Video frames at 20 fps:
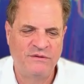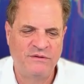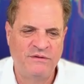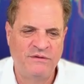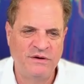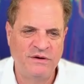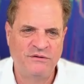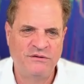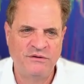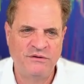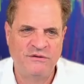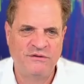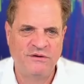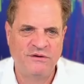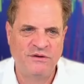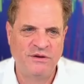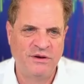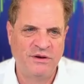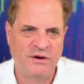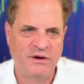dishes in
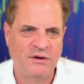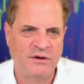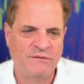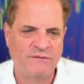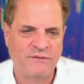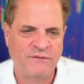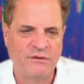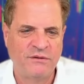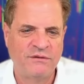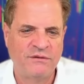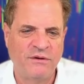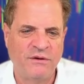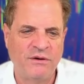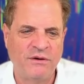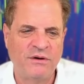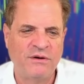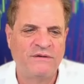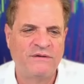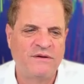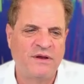the air for as
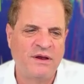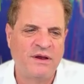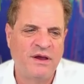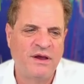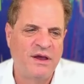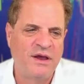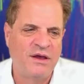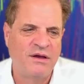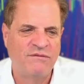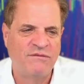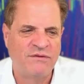long as they have.